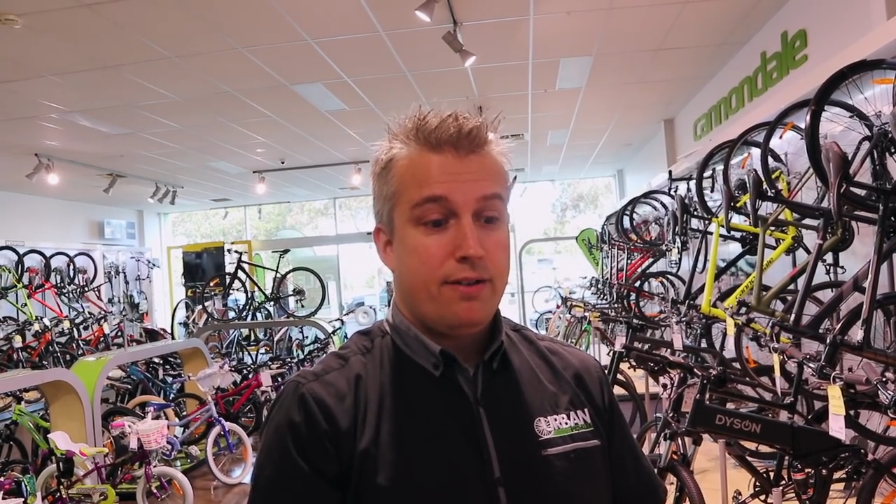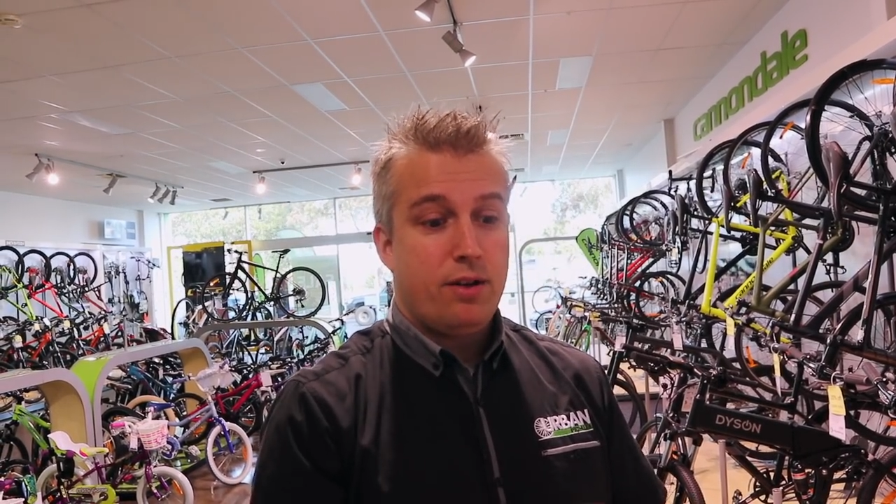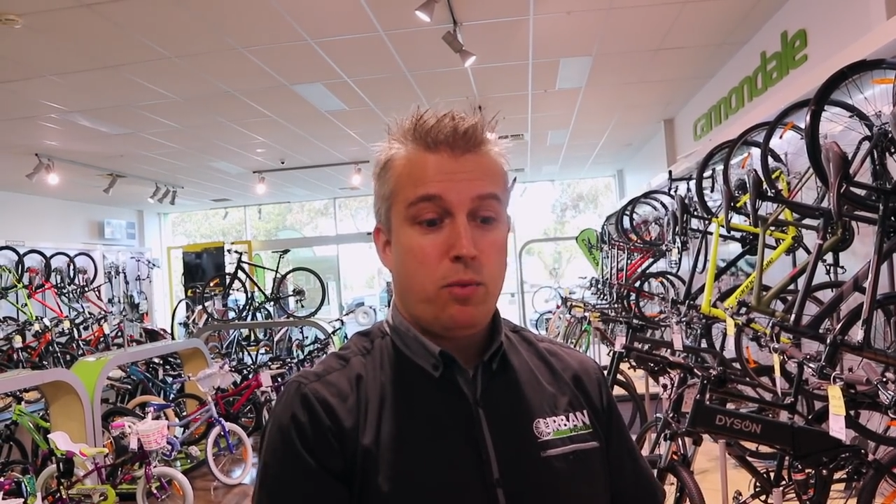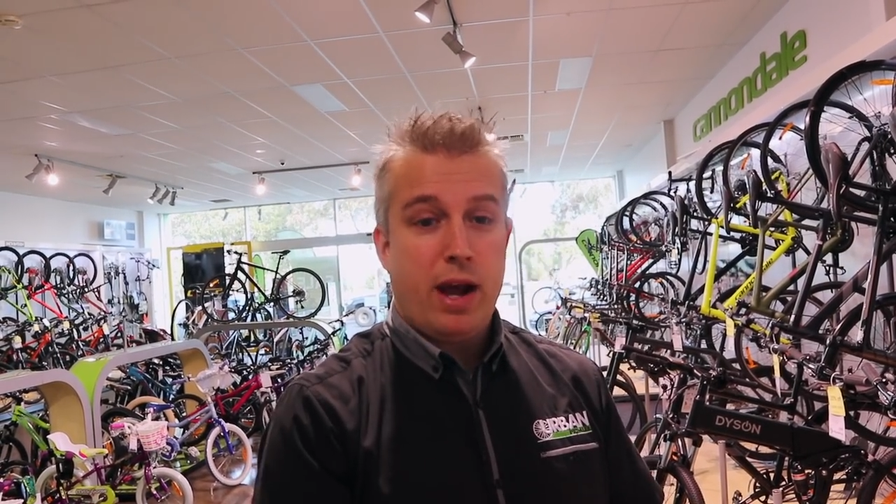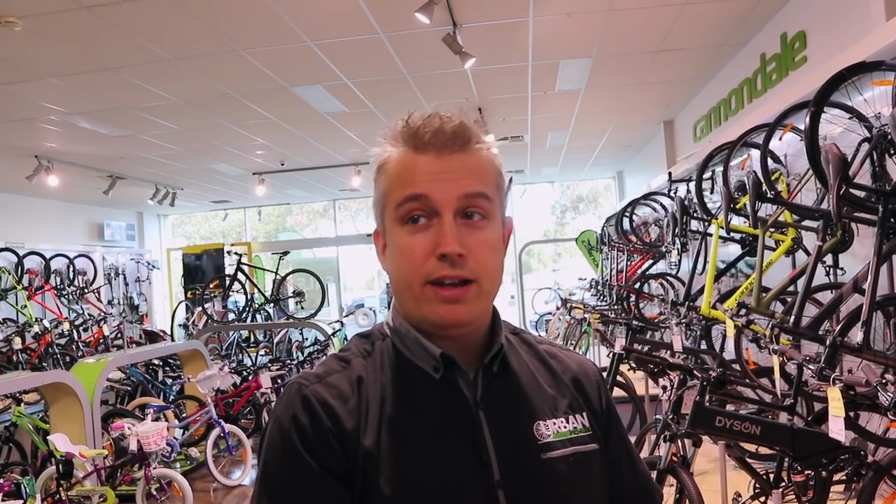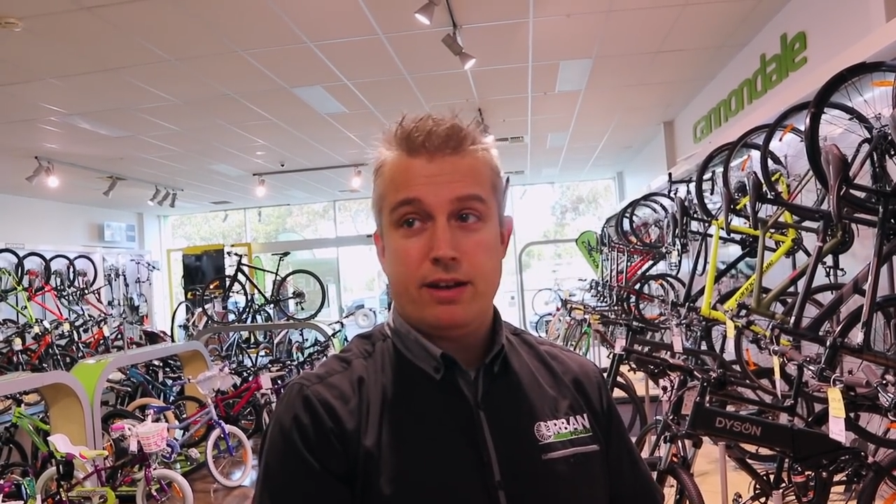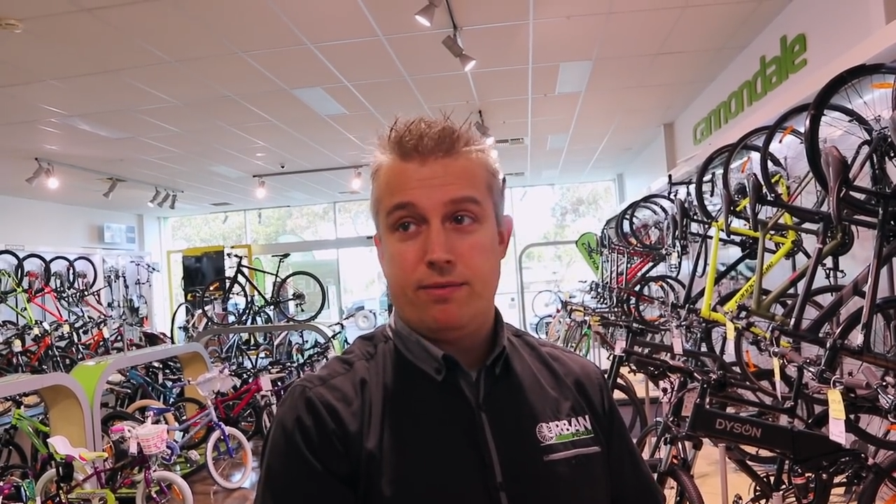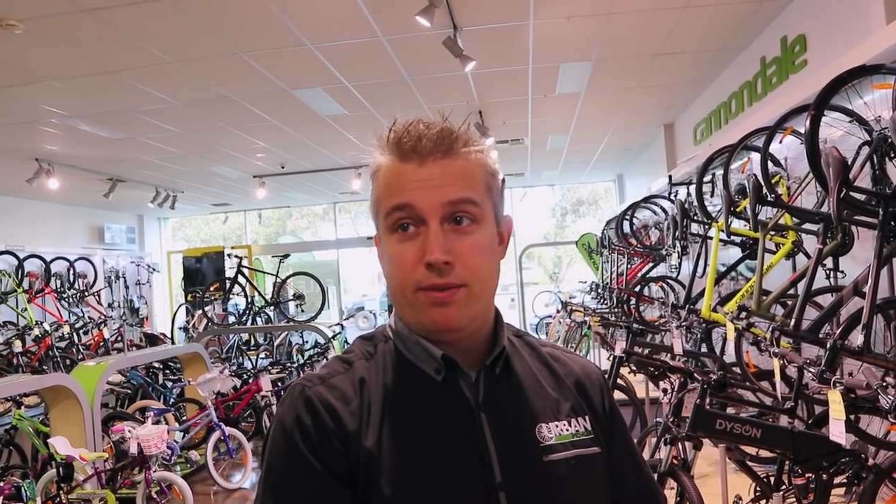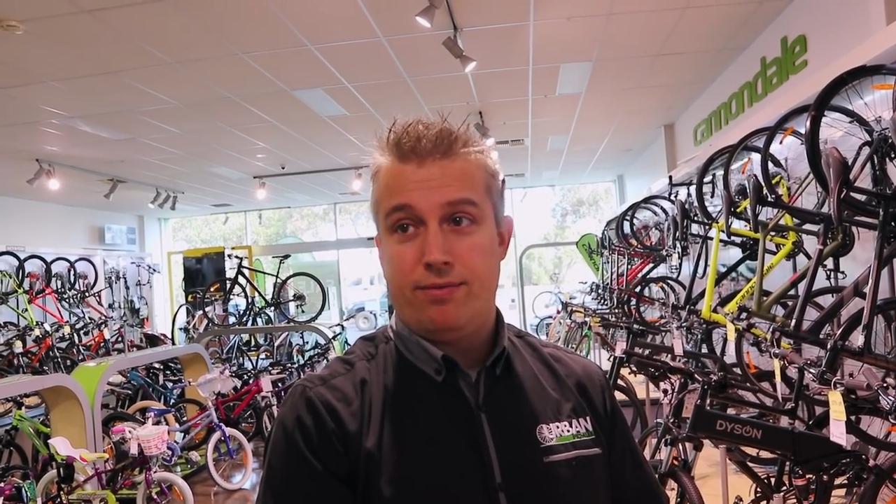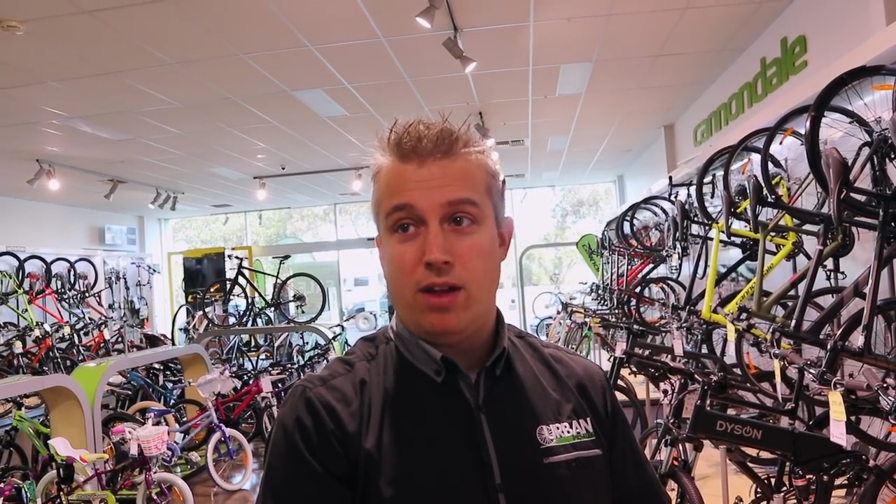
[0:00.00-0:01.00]
the weight
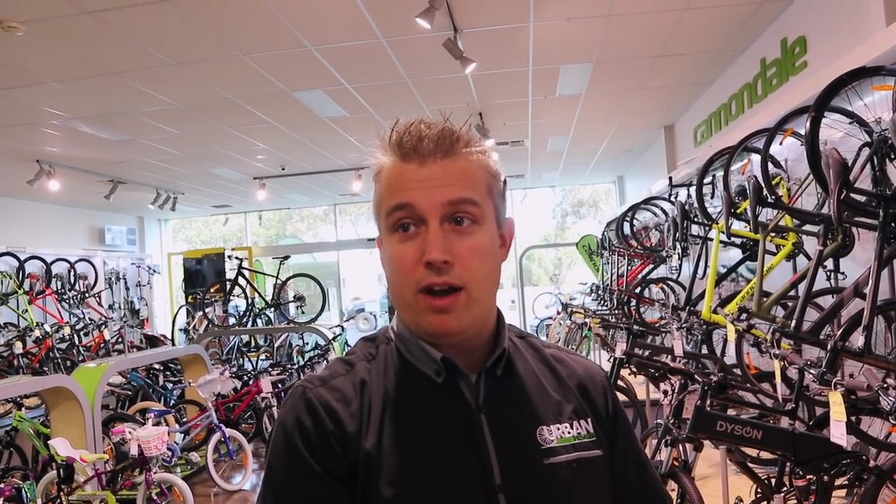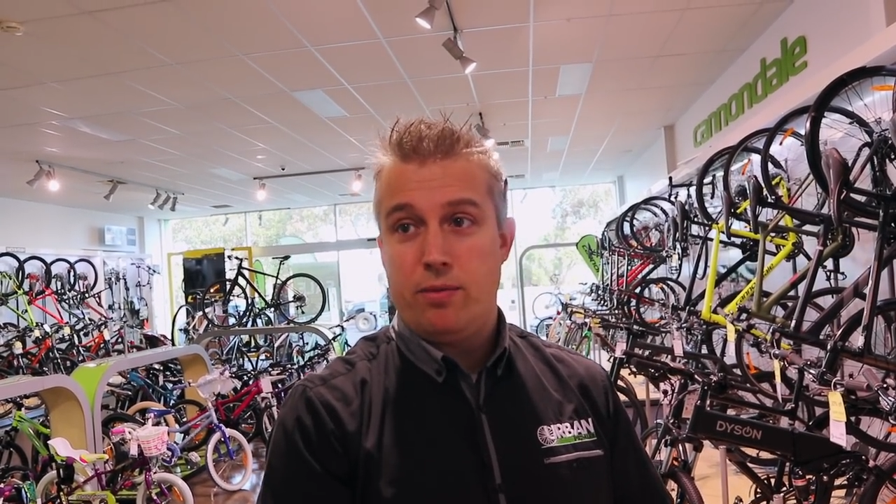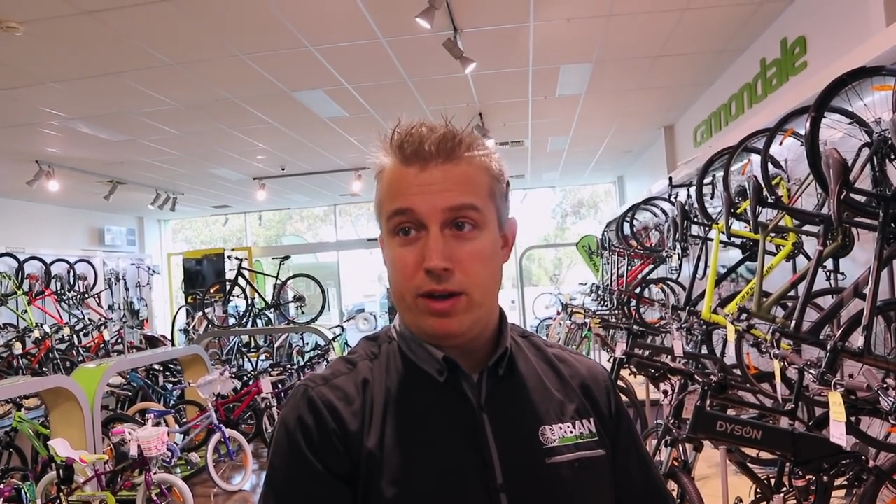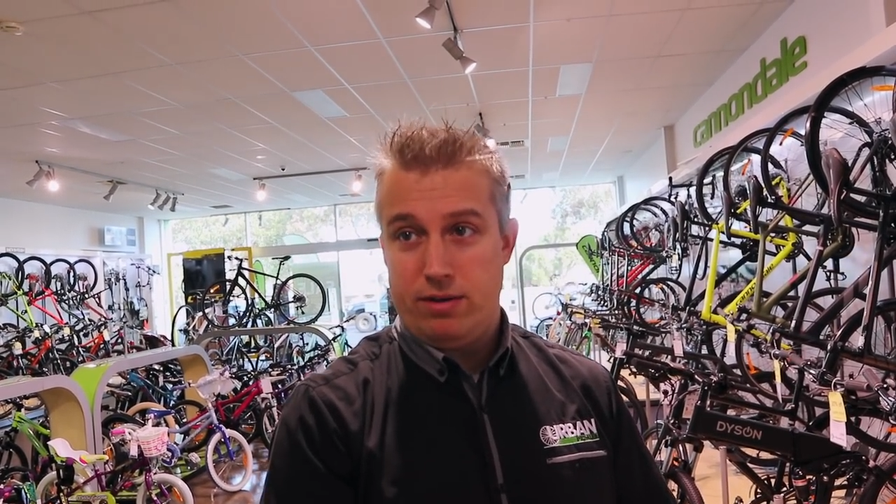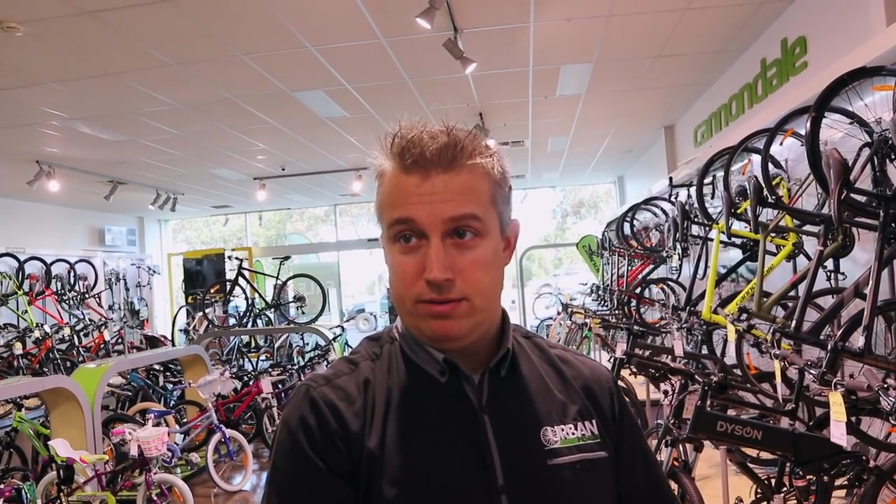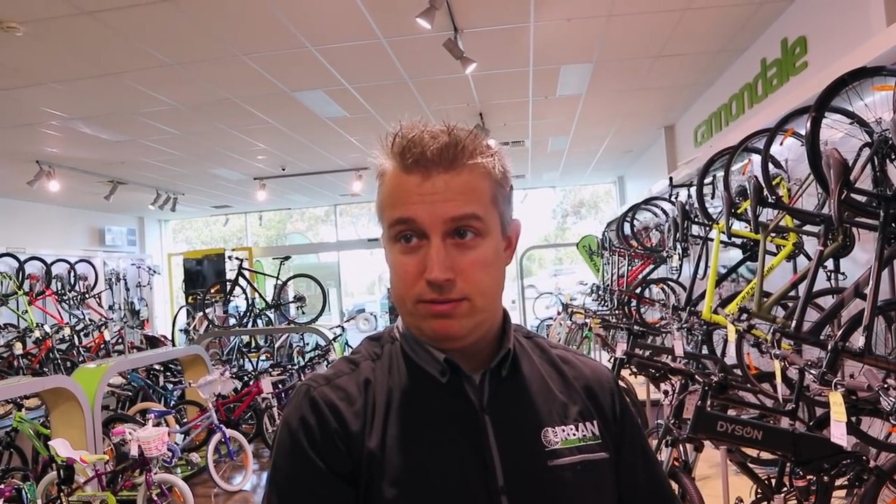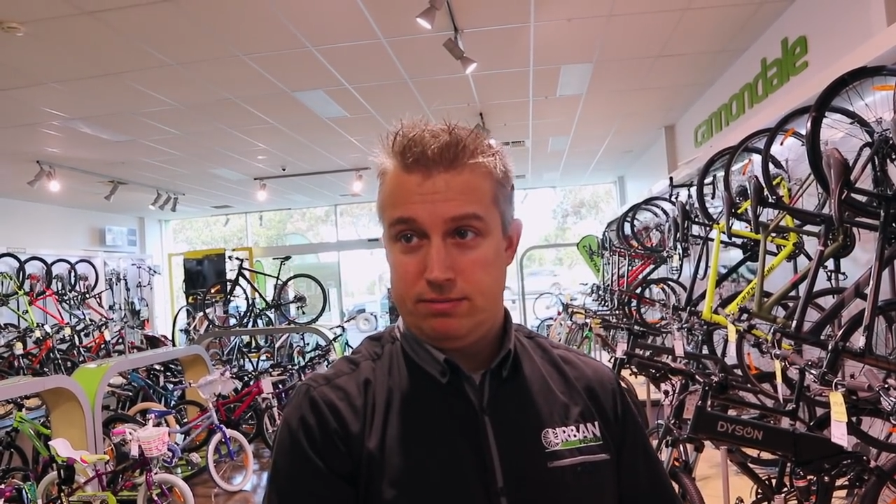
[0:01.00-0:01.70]
of the flywheel,